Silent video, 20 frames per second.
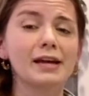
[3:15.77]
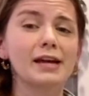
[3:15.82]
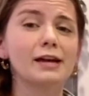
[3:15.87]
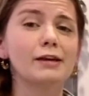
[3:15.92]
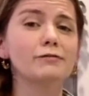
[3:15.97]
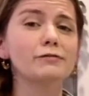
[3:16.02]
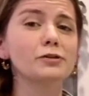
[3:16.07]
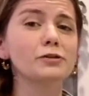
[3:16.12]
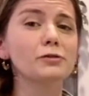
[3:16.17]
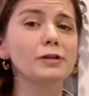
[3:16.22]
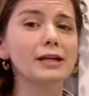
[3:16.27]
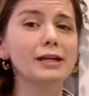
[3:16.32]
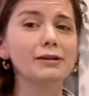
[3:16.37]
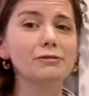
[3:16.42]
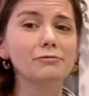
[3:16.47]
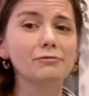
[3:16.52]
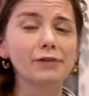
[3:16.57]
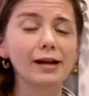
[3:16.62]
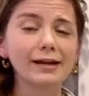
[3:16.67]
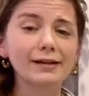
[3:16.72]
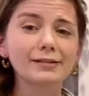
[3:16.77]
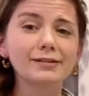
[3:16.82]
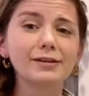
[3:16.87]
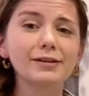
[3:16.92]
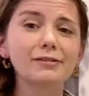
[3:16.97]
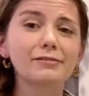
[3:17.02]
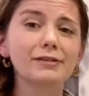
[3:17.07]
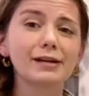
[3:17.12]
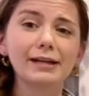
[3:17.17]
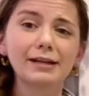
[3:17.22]
If you eat rice on
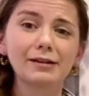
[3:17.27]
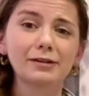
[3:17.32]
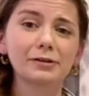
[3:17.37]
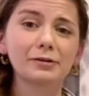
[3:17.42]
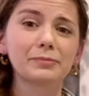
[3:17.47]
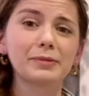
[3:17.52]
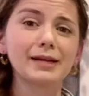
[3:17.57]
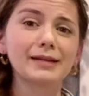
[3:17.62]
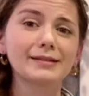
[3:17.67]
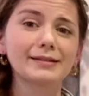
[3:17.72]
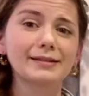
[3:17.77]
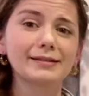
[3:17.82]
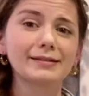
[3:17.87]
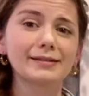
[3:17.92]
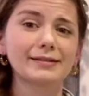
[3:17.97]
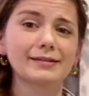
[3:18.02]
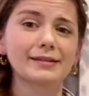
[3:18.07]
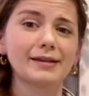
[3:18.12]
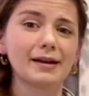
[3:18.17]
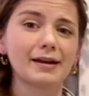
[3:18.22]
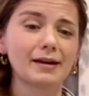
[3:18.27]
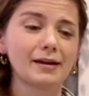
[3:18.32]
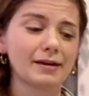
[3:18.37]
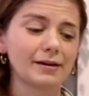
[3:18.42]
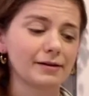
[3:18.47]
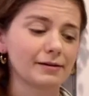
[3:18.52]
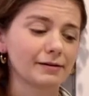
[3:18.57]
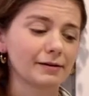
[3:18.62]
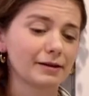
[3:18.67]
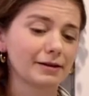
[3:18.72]
a regular basis,
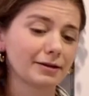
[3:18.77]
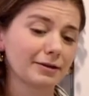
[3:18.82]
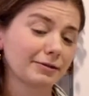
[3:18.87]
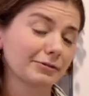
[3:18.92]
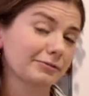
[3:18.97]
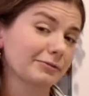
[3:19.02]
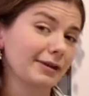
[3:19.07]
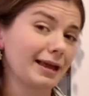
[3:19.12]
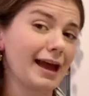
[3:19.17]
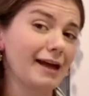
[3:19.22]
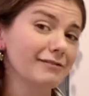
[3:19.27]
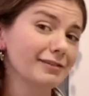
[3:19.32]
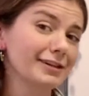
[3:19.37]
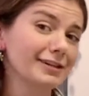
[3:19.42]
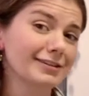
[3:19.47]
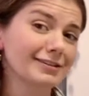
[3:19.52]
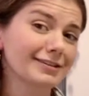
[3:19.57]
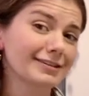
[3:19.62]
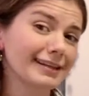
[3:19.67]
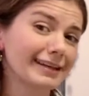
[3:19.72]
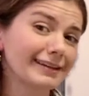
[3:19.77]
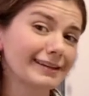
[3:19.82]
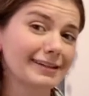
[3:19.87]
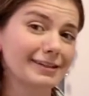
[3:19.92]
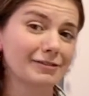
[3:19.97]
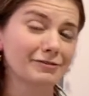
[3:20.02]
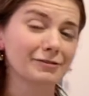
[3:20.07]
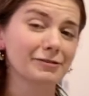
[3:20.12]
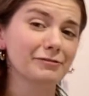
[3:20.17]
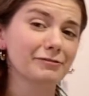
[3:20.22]
having a slightly
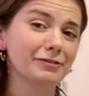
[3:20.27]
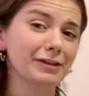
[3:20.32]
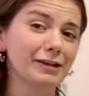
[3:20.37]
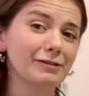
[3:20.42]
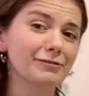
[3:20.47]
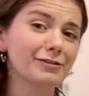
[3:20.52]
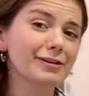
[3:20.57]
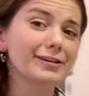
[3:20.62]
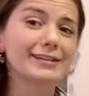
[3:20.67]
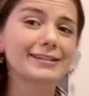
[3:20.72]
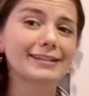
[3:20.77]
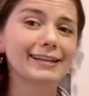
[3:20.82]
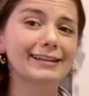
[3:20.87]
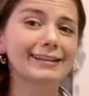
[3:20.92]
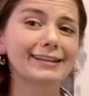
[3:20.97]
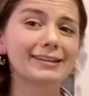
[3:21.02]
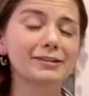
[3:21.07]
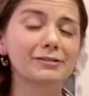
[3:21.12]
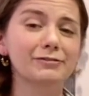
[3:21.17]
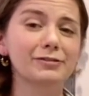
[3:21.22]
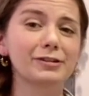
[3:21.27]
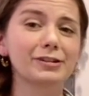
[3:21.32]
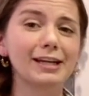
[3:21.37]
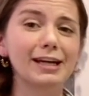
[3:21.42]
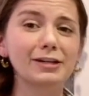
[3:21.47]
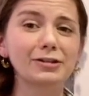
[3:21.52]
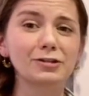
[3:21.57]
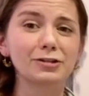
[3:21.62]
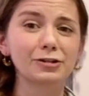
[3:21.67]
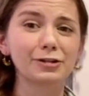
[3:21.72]
different flavor, a slightly different
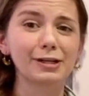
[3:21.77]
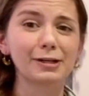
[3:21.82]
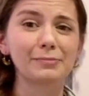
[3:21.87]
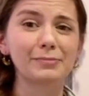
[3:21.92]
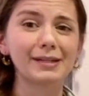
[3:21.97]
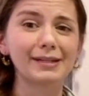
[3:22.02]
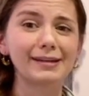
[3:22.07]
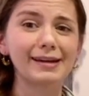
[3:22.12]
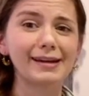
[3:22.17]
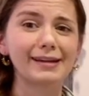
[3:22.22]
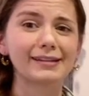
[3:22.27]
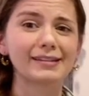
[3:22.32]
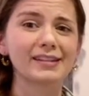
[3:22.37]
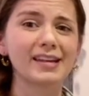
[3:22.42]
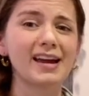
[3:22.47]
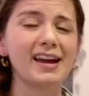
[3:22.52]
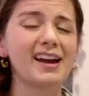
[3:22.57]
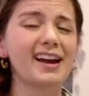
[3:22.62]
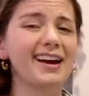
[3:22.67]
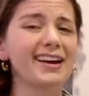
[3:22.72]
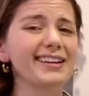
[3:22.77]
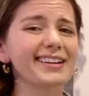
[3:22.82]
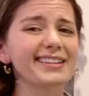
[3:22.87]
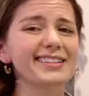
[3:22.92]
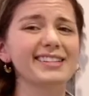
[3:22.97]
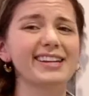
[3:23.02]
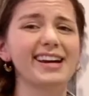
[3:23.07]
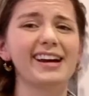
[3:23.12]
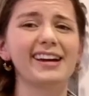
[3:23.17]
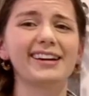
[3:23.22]
texture can be nice. I get
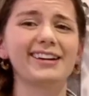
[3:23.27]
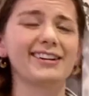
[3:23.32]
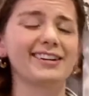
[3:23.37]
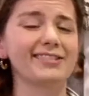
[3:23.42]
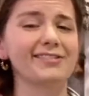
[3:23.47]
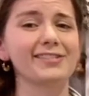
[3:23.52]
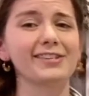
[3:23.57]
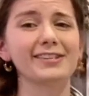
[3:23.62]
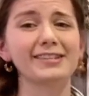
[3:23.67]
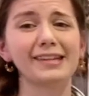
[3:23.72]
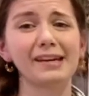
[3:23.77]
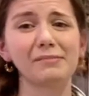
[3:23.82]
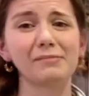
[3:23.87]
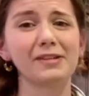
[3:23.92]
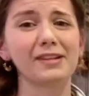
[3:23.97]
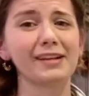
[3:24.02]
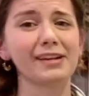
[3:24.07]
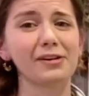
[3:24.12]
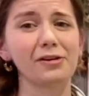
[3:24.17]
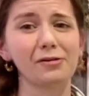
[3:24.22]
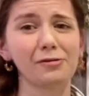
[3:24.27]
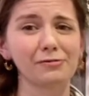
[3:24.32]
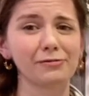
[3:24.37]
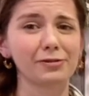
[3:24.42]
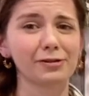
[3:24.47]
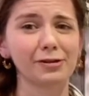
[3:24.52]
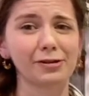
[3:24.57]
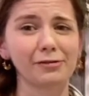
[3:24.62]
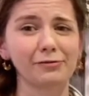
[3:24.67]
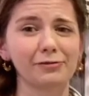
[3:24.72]
tired of the same thing
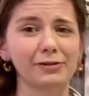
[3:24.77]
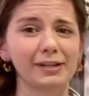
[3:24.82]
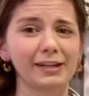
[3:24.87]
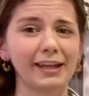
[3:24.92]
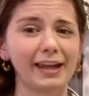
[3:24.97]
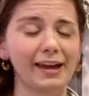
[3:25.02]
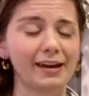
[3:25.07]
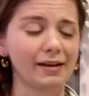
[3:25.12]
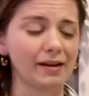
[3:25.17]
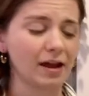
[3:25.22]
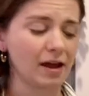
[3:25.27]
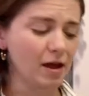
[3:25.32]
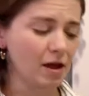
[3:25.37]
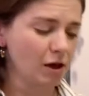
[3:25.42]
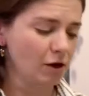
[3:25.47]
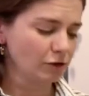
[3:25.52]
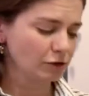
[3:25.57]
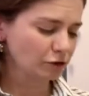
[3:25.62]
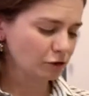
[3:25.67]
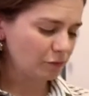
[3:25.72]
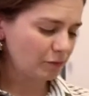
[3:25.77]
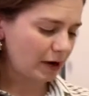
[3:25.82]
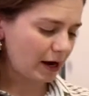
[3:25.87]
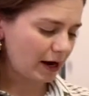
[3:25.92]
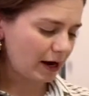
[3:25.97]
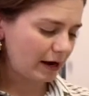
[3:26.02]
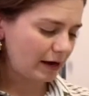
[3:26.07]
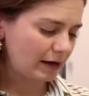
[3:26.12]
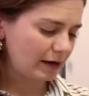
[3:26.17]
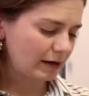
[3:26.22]
over and over again. So
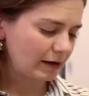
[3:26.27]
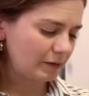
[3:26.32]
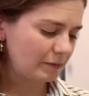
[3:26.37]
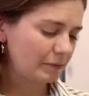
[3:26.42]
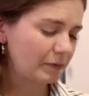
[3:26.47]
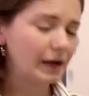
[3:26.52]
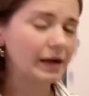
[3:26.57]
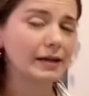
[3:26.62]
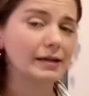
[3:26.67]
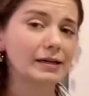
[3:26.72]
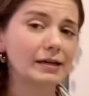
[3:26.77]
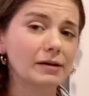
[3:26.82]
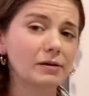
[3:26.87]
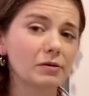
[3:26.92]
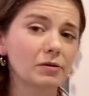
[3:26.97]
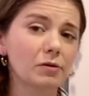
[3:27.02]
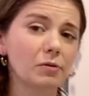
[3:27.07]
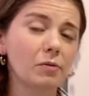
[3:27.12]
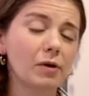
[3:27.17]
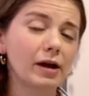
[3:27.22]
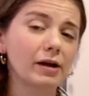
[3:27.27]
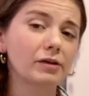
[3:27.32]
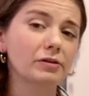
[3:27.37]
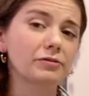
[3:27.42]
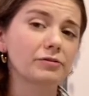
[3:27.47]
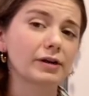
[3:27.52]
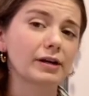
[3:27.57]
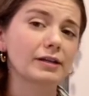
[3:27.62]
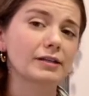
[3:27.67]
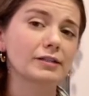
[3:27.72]
by combining the wild
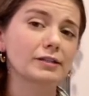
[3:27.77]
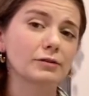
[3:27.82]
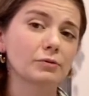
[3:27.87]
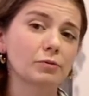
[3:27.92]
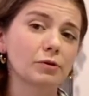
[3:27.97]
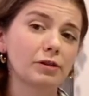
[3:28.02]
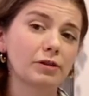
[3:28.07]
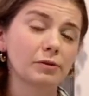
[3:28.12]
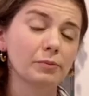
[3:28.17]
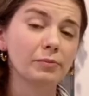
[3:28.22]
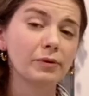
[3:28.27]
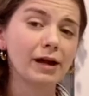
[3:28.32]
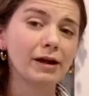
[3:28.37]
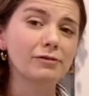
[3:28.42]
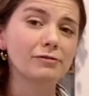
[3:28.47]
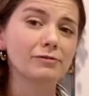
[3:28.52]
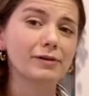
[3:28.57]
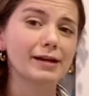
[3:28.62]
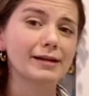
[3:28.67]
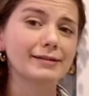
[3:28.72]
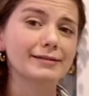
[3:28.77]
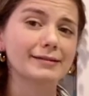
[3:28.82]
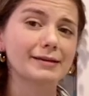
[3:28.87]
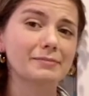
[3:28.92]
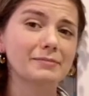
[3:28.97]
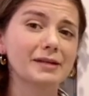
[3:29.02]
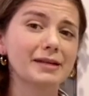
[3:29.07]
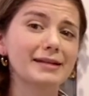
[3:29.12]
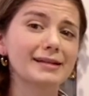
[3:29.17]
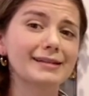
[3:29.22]
rice with the brown rice,
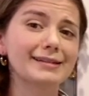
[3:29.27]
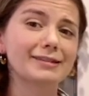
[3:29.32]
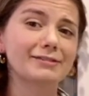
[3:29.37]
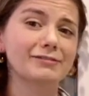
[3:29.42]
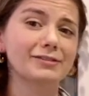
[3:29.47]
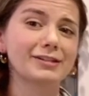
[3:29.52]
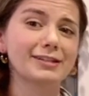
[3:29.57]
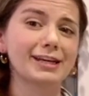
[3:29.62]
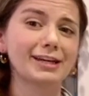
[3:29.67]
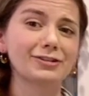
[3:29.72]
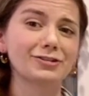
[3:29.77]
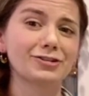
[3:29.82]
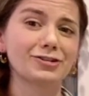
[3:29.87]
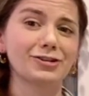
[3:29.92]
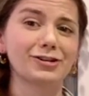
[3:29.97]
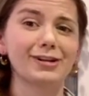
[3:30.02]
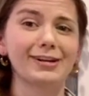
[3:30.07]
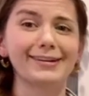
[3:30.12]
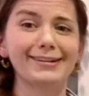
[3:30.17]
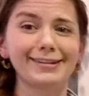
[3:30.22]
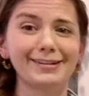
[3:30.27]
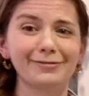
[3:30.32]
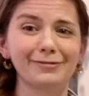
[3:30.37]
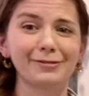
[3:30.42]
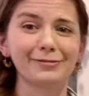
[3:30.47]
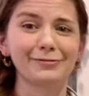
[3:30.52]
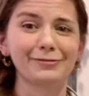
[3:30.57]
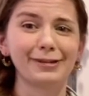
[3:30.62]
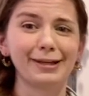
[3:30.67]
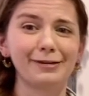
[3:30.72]
I'm getting a different texture and a
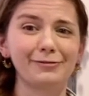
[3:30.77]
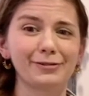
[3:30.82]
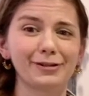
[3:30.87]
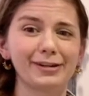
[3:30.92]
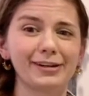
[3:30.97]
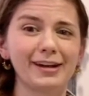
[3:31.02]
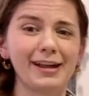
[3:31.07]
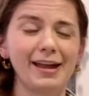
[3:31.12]
different flavor.